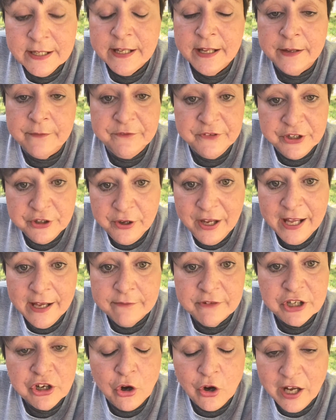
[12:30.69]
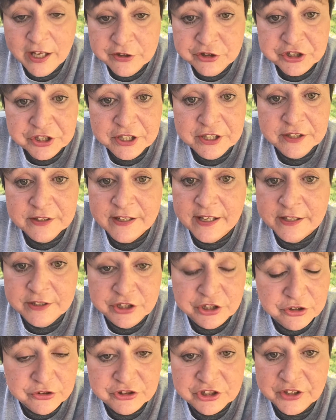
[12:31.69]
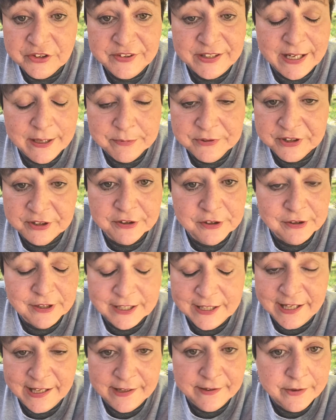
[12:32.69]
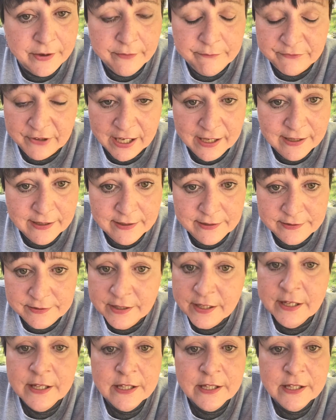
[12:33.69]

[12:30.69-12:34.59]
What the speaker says: If you have a question that you just absolutely cannot find,